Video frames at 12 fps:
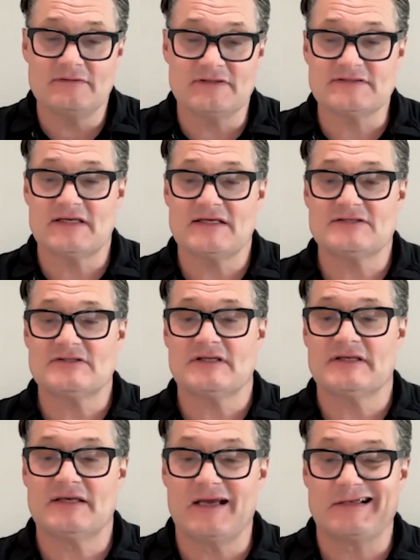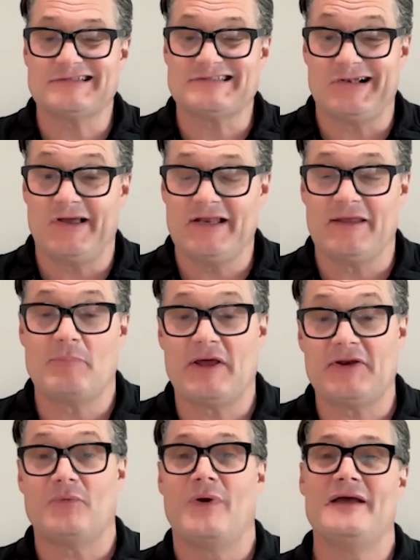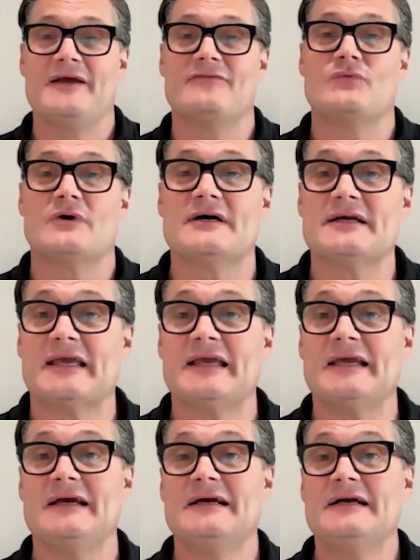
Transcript: it's actually a slightly better way of working